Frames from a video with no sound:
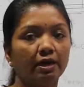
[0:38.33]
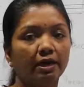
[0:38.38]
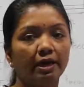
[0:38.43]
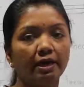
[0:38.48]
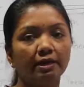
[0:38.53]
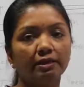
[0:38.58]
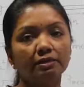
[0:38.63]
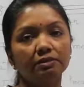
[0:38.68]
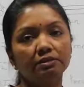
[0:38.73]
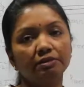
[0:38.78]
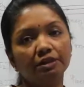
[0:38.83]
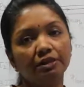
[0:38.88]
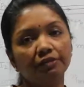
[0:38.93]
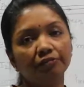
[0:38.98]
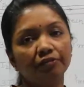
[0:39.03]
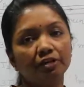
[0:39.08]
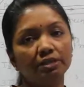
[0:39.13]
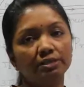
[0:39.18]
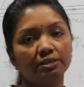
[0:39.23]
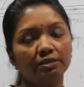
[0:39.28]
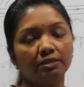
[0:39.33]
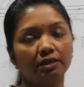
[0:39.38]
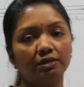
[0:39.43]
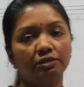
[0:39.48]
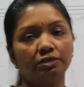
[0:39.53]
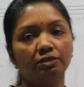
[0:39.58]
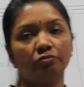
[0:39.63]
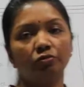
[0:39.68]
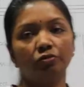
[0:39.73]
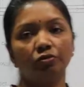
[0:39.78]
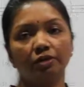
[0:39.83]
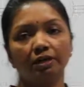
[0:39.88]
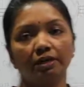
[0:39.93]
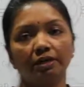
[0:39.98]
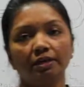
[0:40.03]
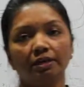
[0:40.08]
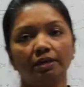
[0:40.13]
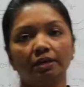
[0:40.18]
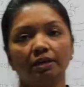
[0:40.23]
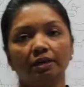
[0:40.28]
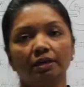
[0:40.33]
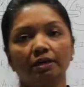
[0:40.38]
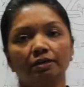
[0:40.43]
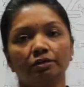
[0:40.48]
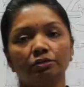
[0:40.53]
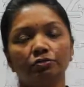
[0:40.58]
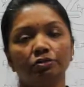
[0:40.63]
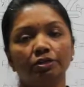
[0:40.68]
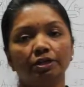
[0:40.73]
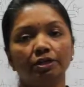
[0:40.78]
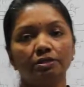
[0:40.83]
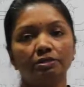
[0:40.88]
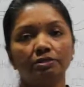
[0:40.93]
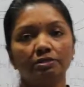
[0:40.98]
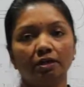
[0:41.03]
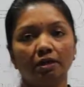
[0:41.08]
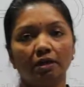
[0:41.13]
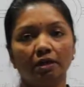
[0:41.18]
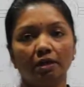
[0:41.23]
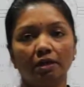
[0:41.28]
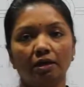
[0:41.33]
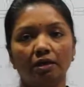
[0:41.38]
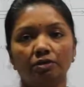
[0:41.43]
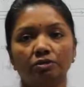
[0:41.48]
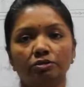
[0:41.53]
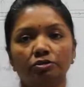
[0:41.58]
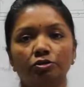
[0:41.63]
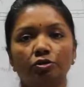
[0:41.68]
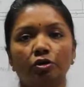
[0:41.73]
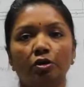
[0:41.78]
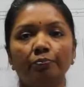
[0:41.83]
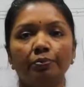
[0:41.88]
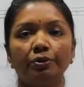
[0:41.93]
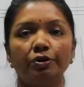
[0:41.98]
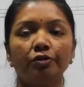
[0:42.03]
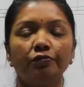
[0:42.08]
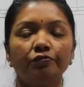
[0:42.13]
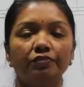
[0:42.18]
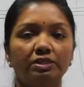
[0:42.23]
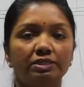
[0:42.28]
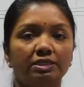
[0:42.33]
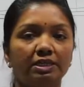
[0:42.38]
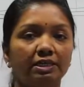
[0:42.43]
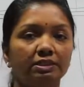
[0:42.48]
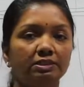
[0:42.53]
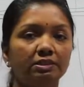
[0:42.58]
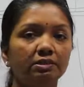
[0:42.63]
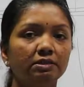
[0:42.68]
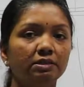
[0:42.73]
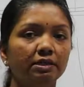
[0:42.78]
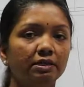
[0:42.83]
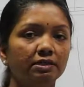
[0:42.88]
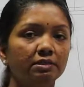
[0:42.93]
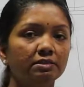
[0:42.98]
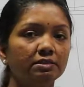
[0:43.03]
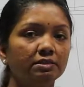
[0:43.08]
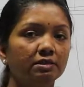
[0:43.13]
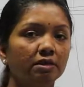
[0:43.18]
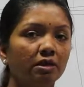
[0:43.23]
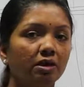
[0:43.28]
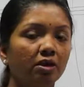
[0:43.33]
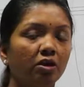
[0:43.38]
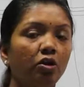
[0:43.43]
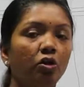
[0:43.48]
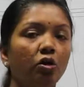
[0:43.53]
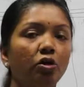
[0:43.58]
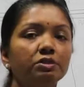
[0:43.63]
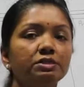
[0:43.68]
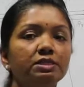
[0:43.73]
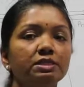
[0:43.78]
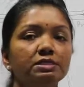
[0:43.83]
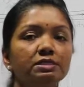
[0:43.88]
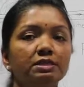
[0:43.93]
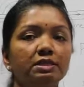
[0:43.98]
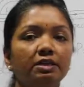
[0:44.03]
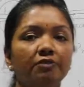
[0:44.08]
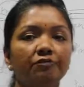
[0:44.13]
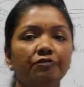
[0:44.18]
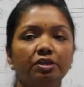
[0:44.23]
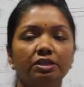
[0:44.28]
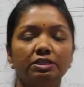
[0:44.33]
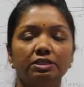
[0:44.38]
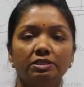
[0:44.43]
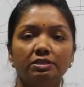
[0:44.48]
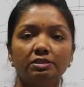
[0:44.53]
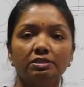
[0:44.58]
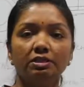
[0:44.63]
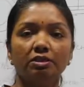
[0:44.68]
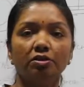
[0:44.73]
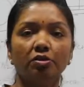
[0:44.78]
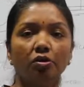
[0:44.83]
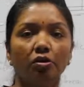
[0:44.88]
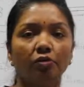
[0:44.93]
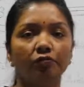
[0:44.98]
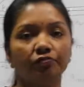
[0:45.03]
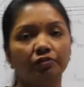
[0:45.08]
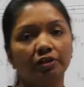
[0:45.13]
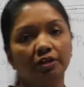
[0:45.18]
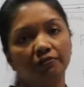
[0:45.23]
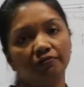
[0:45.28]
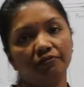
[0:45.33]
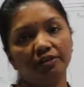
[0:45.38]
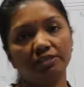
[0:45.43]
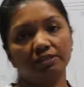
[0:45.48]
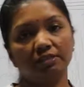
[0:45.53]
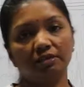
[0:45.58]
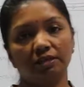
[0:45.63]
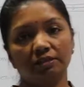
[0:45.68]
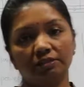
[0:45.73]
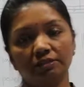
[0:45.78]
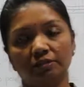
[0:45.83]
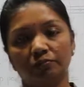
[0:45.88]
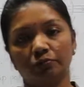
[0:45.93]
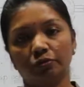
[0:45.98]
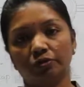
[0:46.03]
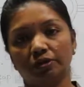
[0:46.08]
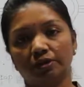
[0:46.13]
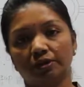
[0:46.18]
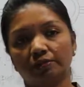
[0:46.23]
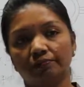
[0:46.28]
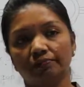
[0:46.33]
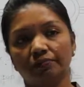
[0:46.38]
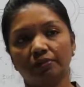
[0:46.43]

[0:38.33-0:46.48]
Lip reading: and in 3-phase induction motor today's topic of discussion is losses and efficiency of 3-phase induction motor.